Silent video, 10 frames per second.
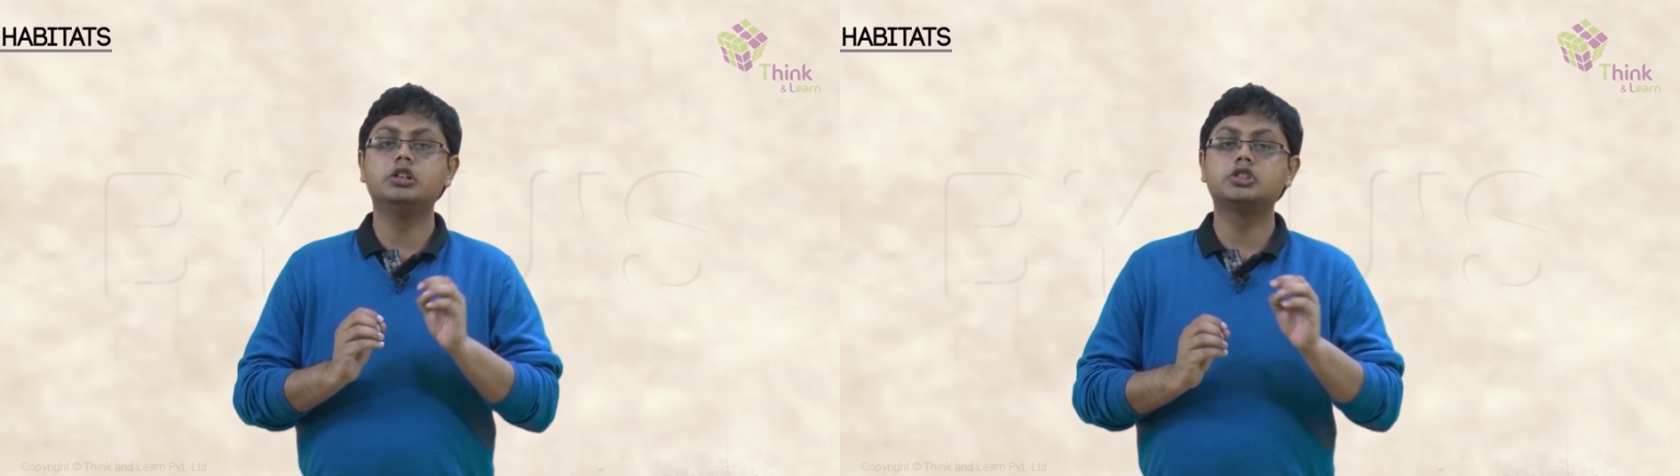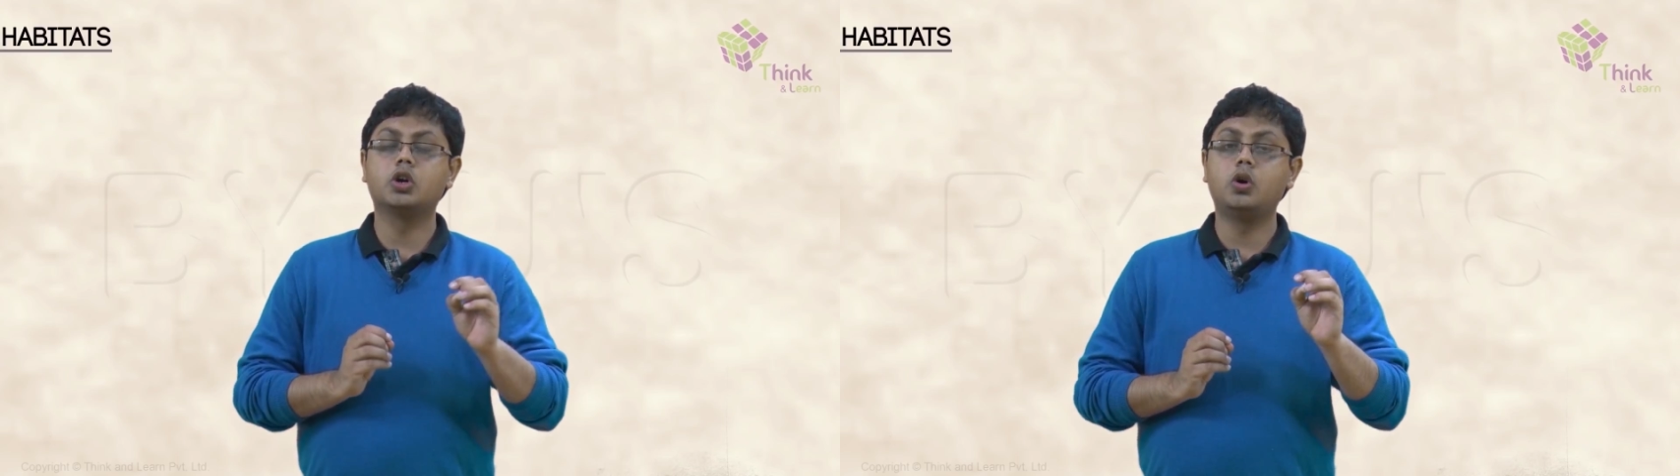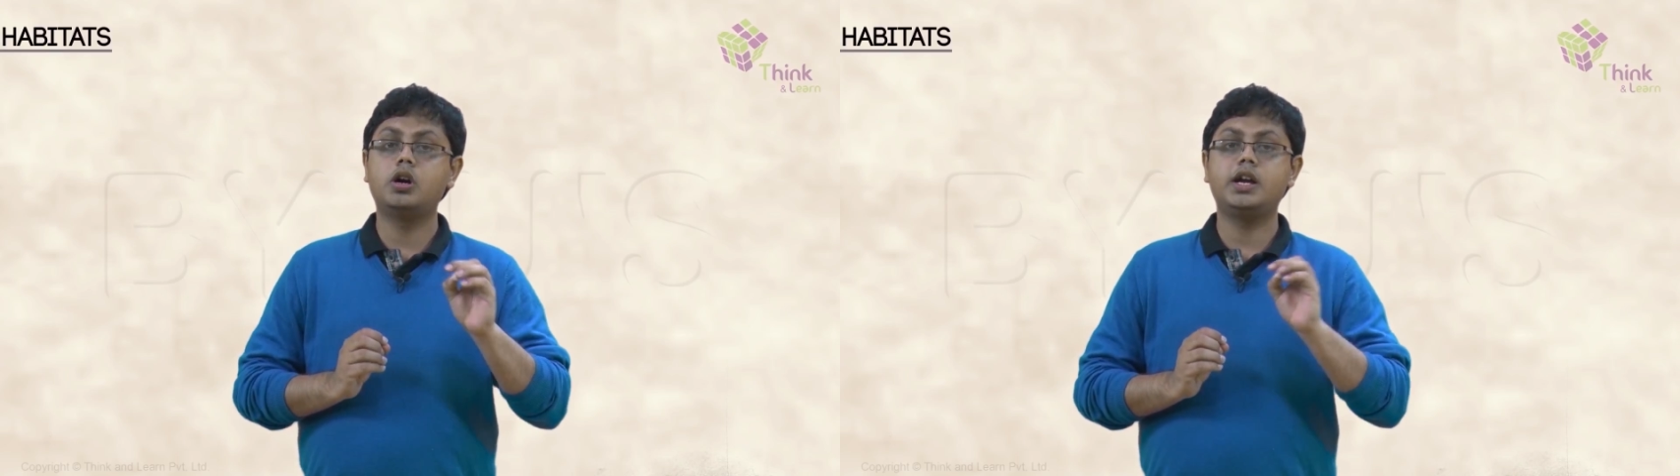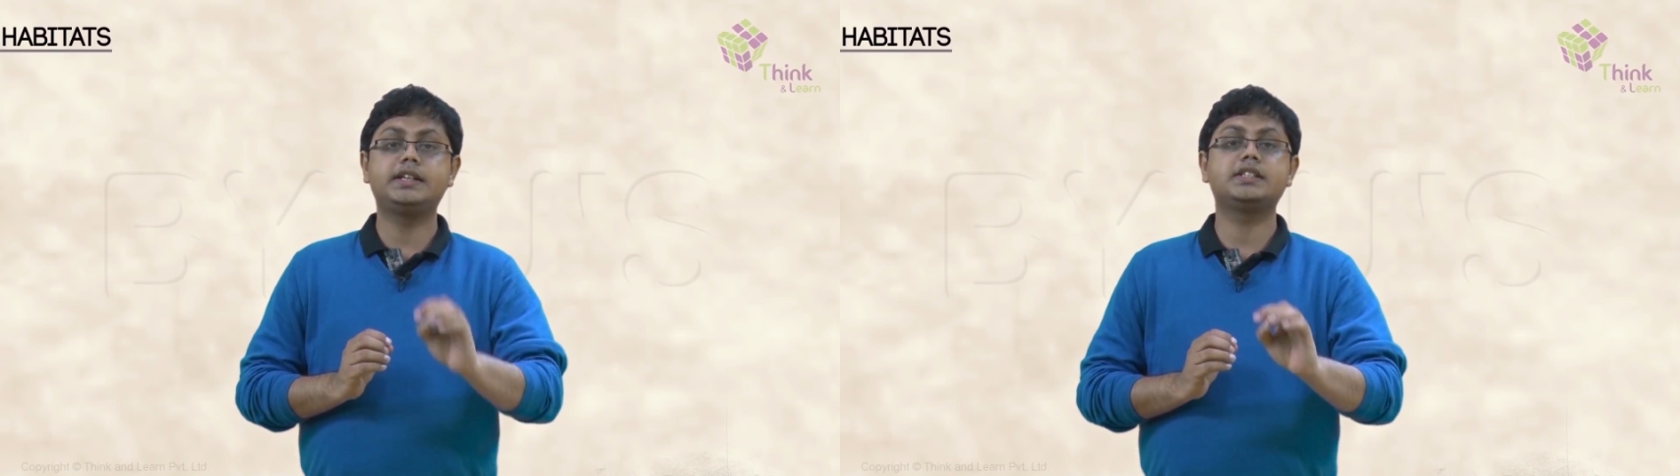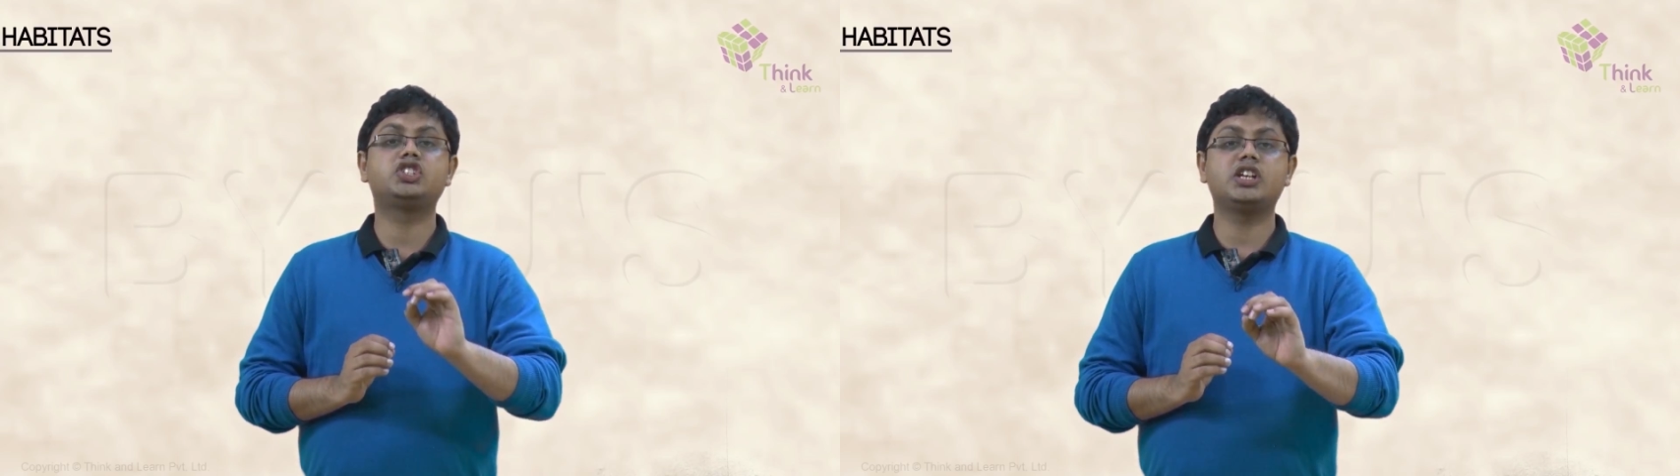So it
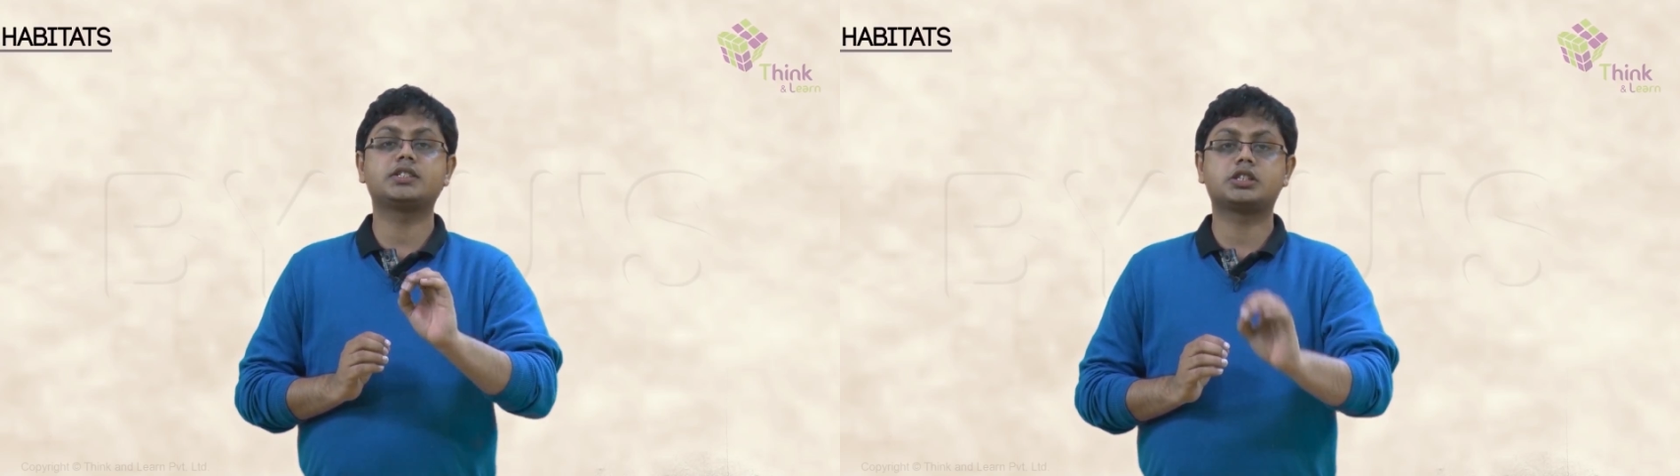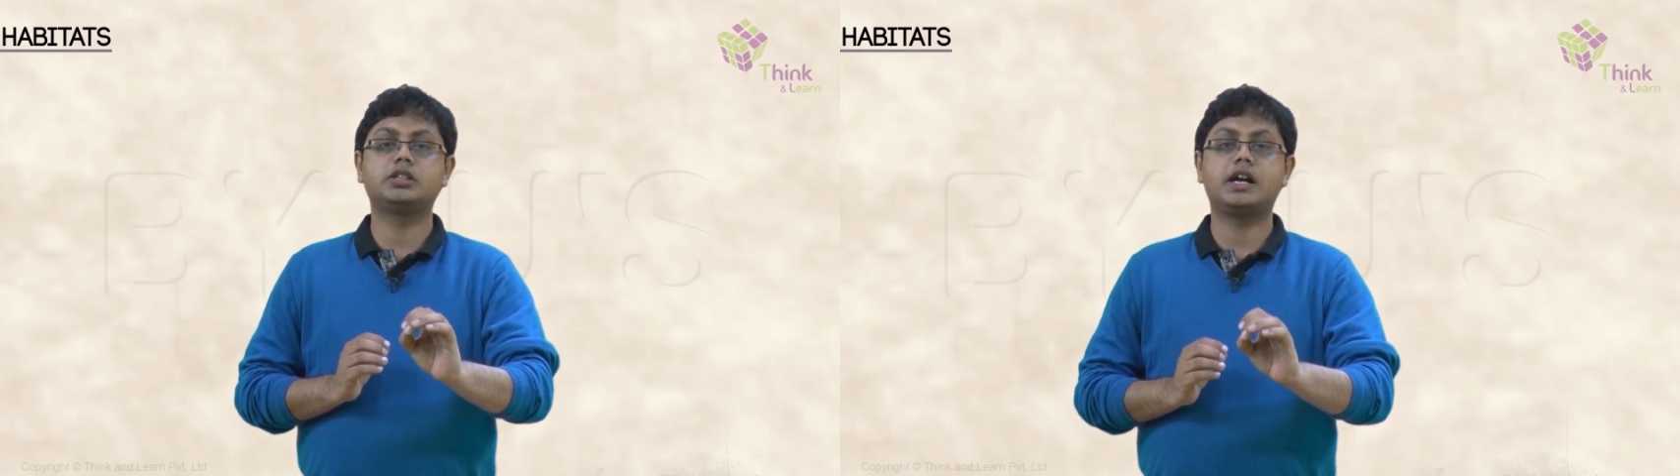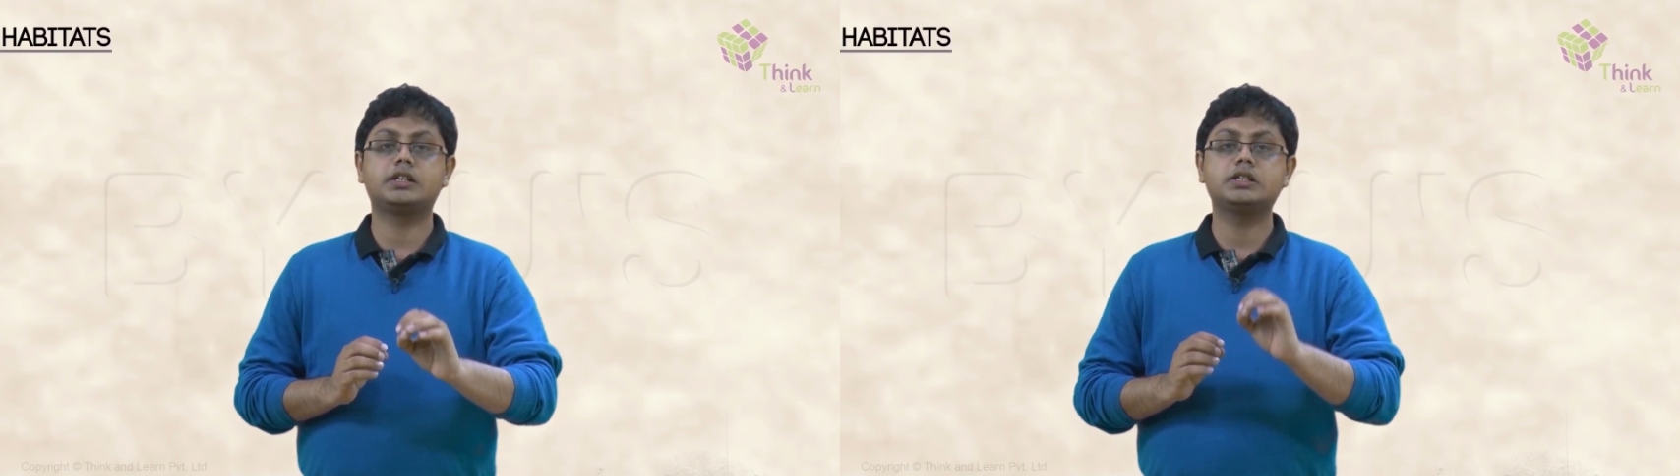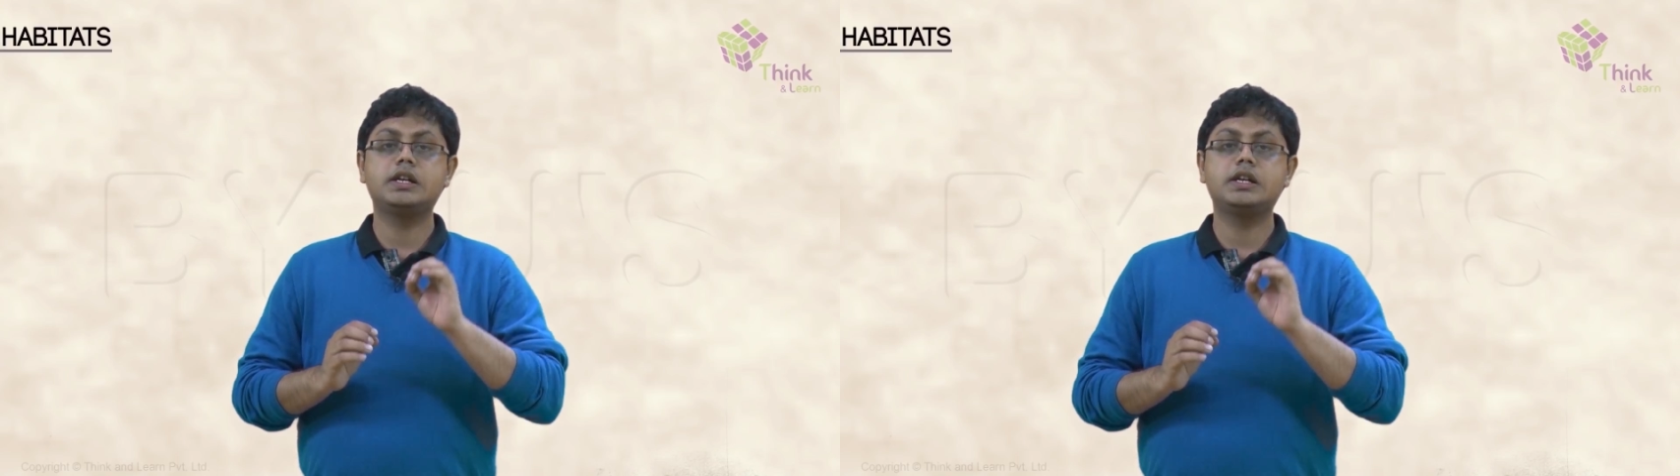is just that